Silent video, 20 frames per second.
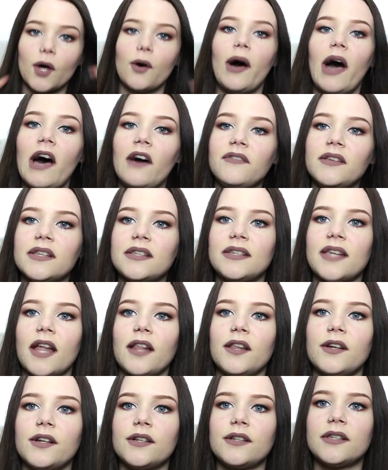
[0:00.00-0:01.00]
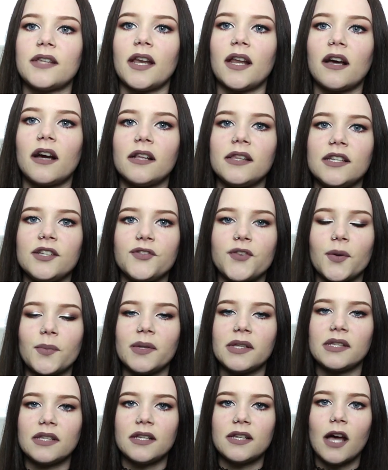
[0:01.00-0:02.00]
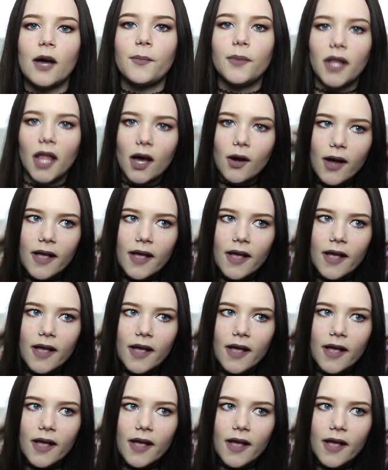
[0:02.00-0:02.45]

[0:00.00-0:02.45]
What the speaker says: So I'll have the sellers that I got these from listed down below,